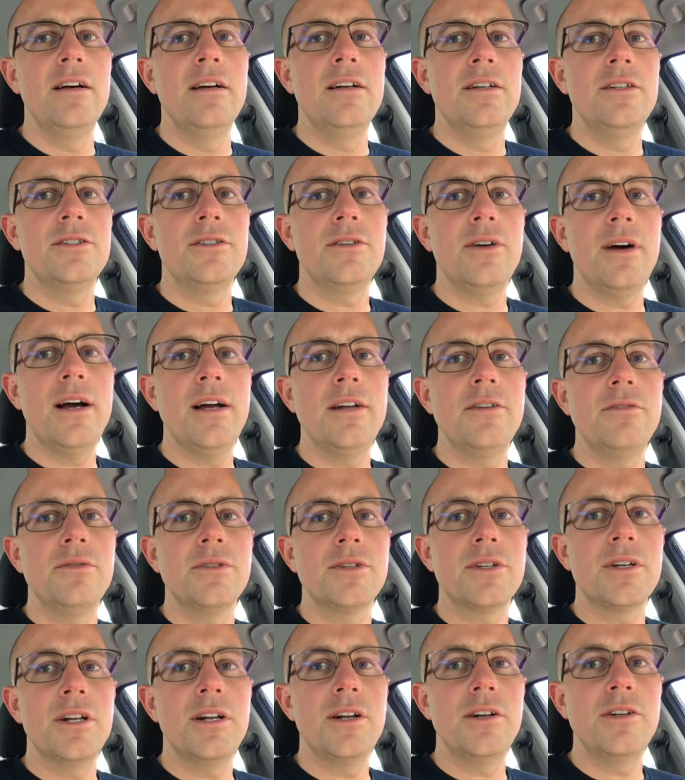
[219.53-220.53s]
So I
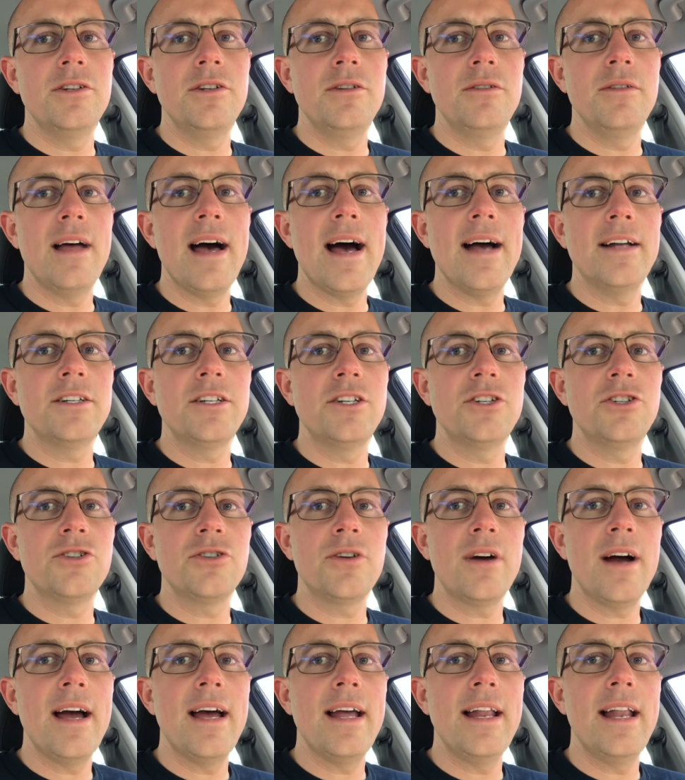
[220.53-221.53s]
was going to do that to
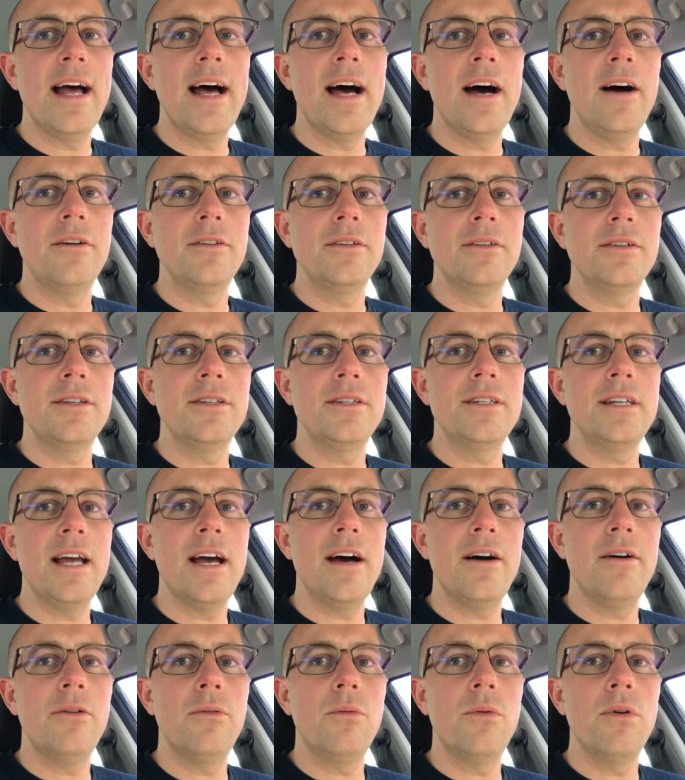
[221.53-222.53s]
try it out, to see
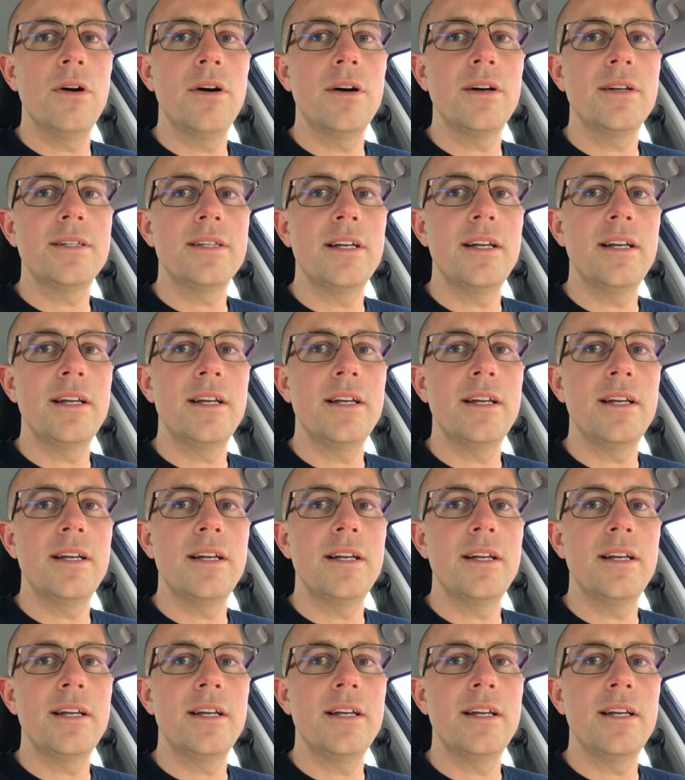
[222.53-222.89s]
how it works.